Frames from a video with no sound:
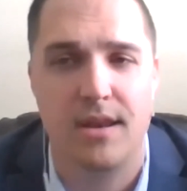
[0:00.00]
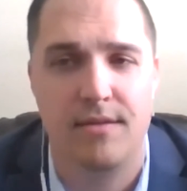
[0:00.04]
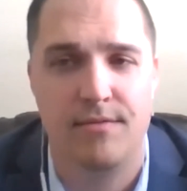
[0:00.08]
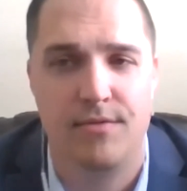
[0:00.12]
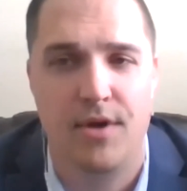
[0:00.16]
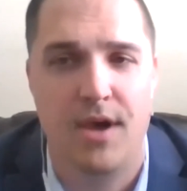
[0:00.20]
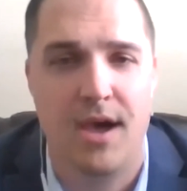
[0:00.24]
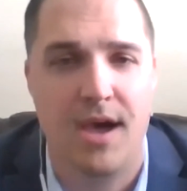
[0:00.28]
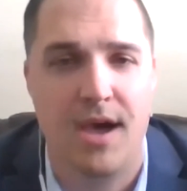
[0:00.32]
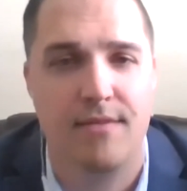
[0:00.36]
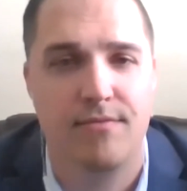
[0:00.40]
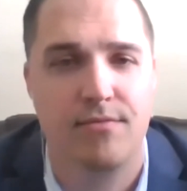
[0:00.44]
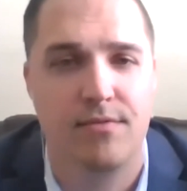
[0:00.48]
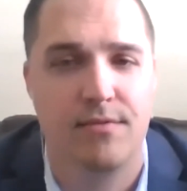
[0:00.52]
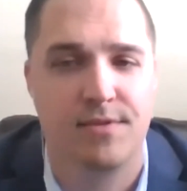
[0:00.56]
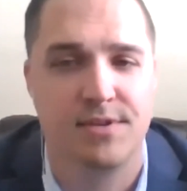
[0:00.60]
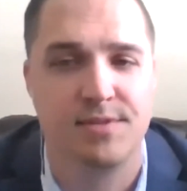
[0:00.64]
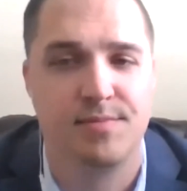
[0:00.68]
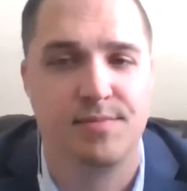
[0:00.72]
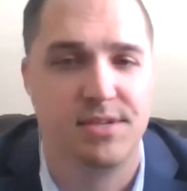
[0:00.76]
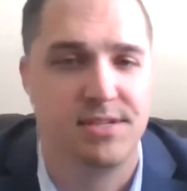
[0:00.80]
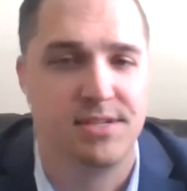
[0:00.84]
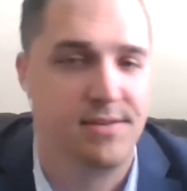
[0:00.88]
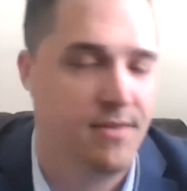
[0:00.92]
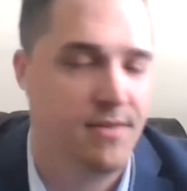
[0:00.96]
If you have
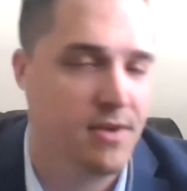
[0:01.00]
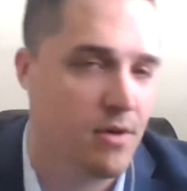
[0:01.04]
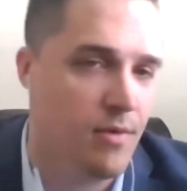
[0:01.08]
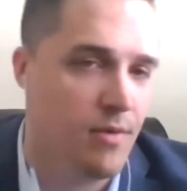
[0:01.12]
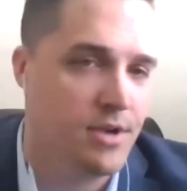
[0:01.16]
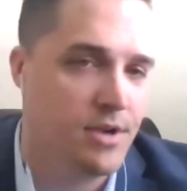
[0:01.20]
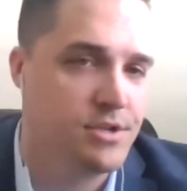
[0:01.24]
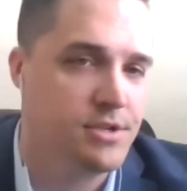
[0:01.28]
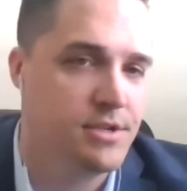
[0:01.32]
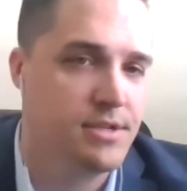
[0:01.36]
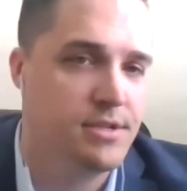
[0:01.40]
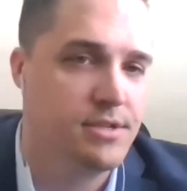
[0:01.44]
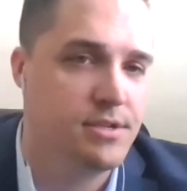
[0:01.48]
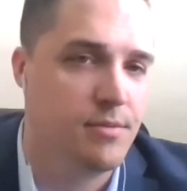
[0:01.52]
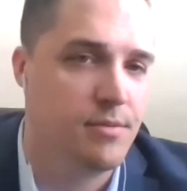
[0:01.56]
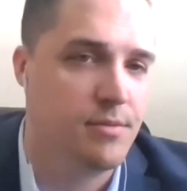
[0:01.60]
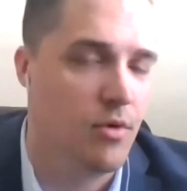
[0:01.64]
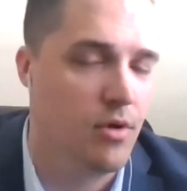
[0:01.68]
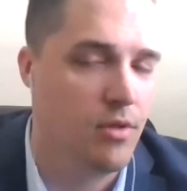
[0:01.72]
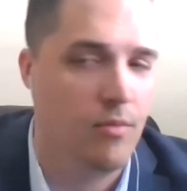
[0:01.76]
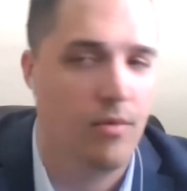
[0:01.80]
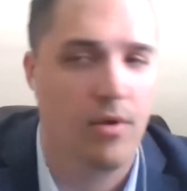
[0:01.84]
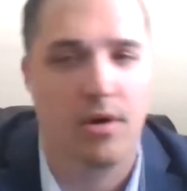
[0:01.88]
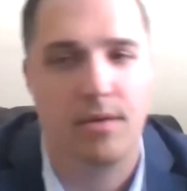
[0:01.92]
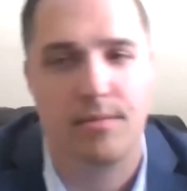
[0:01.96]
specific questions, you're
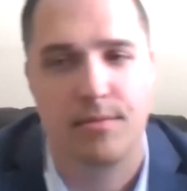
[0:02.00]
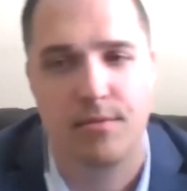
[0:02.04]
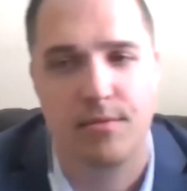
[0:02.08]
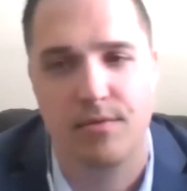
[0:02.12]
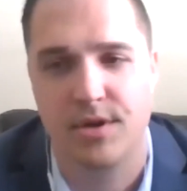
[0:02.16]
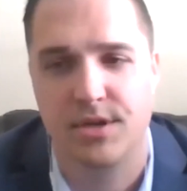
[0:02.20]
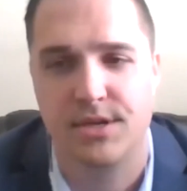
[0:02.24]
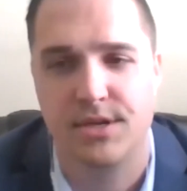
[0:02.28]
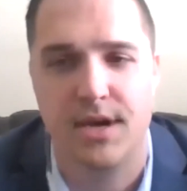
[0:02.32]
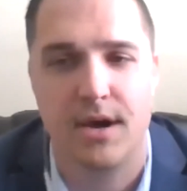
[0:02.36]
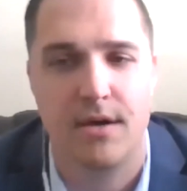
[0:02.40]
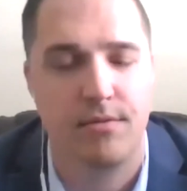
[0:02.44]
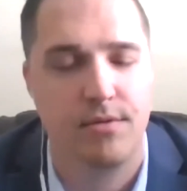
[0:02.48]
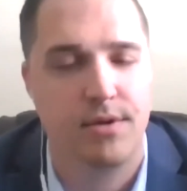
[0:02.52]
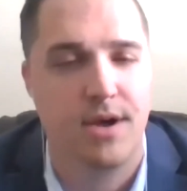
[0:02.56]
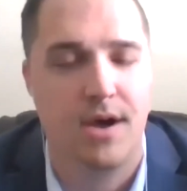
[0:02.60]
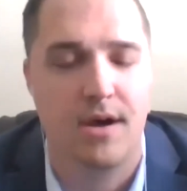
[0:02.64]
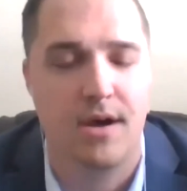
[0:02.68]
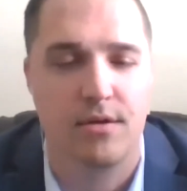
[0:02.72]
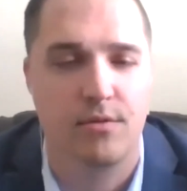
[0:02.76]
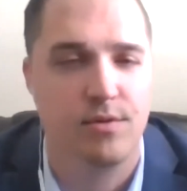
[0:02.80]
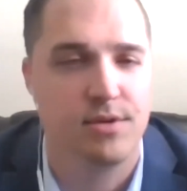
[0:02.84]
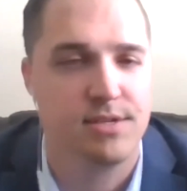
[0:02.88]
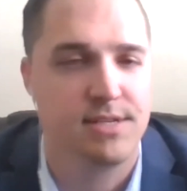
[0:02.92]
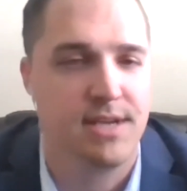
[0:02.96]
more than welcome to reach out and
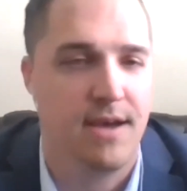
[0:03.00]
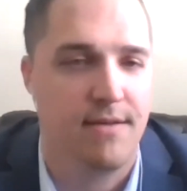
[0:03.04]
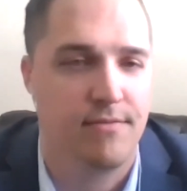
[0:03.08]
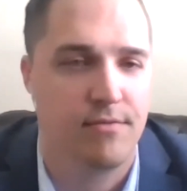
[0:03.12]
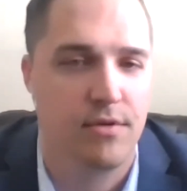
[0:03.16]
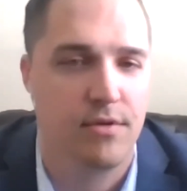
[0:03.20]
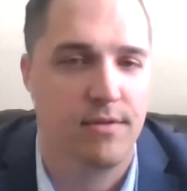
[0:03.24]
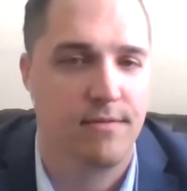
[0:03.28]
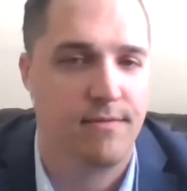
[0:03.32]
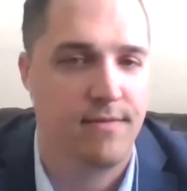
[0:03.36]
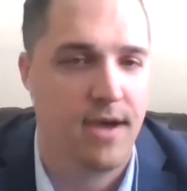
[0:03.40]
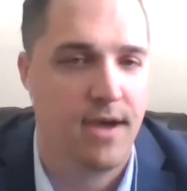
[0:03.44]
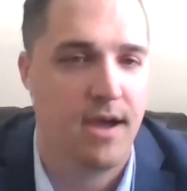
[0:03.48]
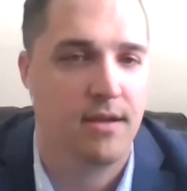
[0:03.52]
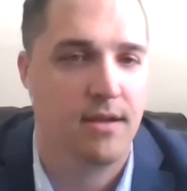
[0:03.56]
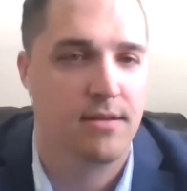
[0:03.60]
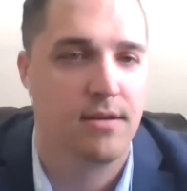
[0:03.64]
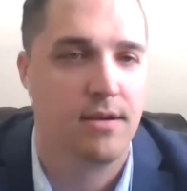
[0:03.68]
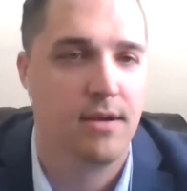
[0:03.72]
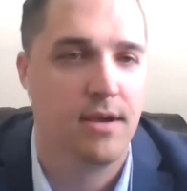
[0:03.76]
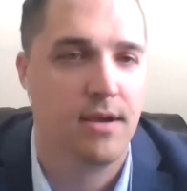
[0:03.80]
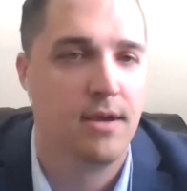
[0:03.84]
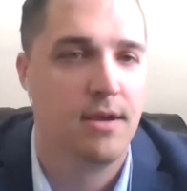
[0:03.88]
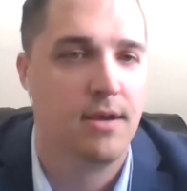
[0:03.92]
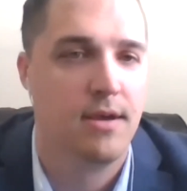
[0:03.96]
talk to us after the fact,
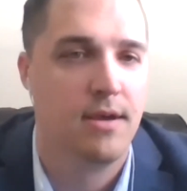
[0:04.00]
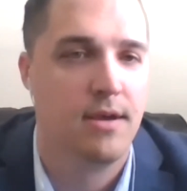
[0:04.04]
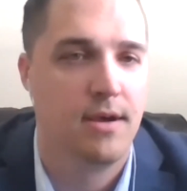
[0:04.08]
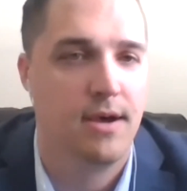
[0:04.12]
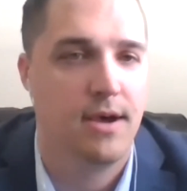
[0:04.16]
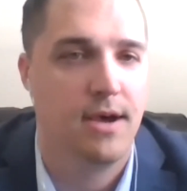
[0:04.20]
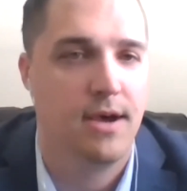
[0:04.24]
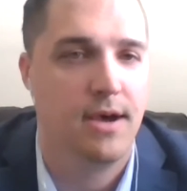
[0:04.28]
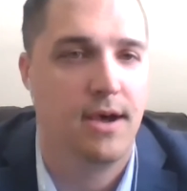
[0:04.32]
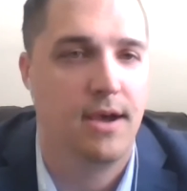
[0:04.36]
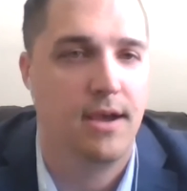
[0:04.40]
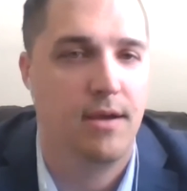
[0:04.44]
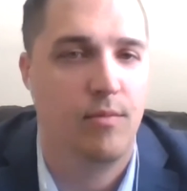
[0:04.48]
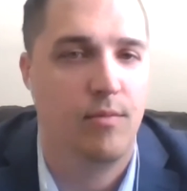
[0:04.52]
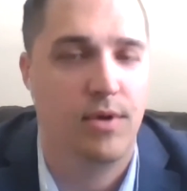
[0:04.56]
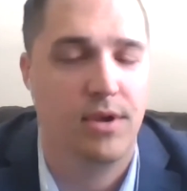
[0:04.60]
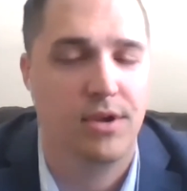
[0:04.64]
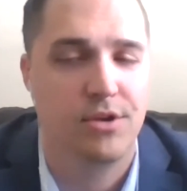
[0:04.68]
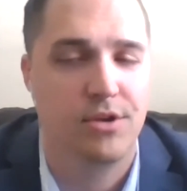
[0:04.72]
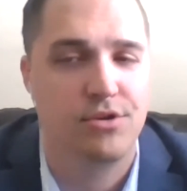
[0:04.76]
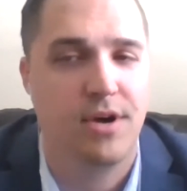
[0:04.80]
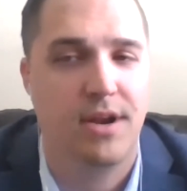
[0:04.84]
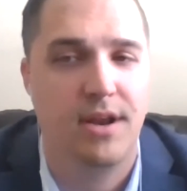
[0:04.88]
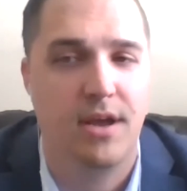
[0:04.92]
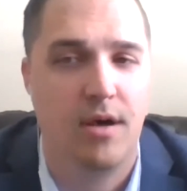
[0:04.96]
and we
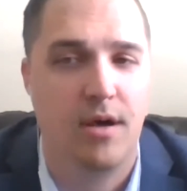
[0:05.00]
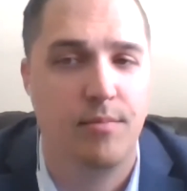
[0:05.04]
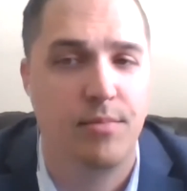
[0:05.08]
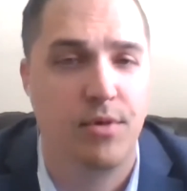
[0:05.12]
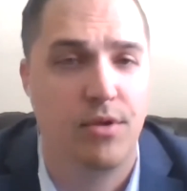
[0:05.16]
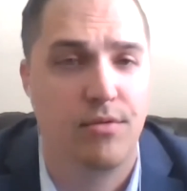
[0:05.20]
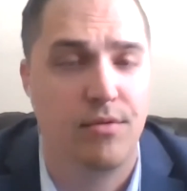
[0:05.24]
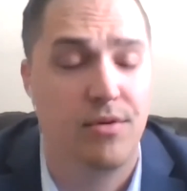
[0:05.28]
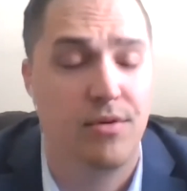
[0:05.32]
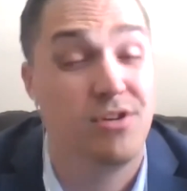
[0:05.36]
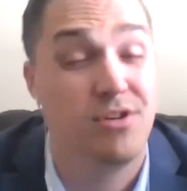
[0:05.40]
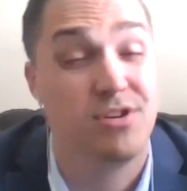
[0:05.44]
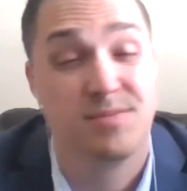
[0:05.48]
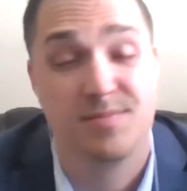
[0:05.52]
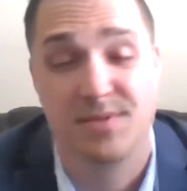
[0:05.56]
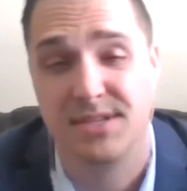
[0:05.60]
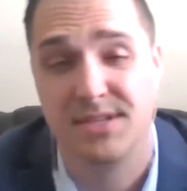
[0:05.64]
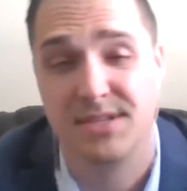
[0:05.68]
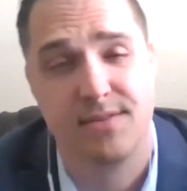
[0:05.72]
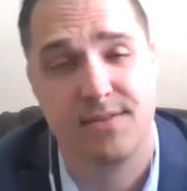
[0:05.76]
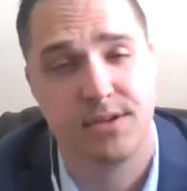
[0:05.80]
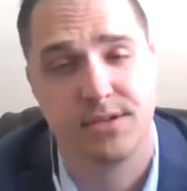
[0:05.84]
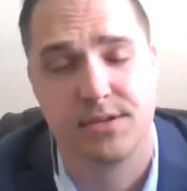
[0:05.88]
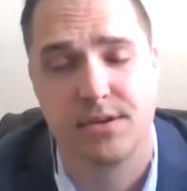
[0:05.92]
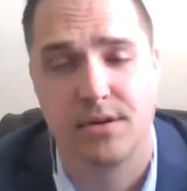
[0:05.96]
can try to help you through your
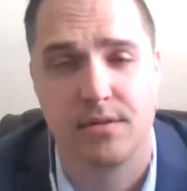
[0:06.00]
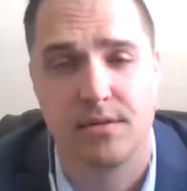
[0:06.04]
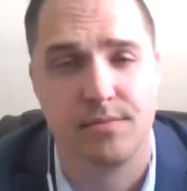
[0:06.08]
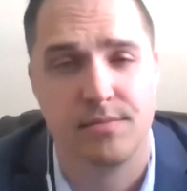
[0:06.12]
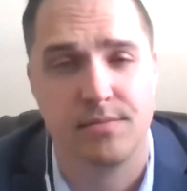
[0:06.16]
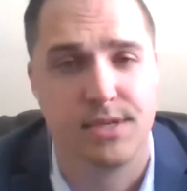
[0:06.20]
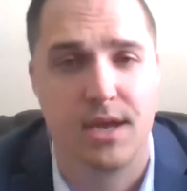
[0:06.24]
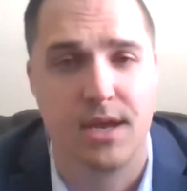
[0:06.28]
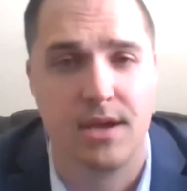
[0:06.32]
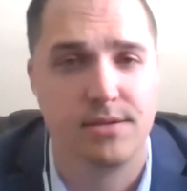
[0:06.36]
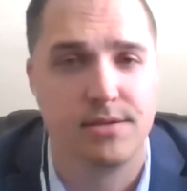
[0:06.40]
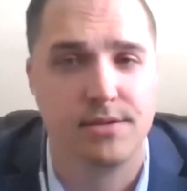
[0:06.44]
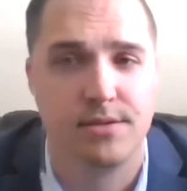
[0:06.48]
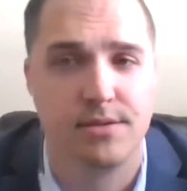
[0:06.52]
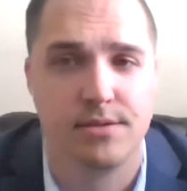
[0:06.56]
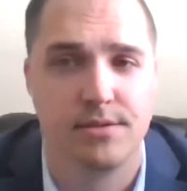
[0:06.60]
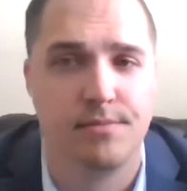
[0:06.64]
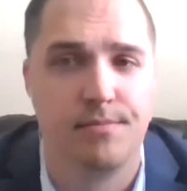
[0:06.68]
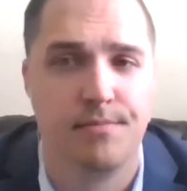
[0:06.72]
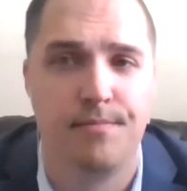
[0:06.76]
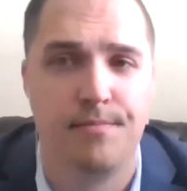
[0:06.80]
specific circumstances.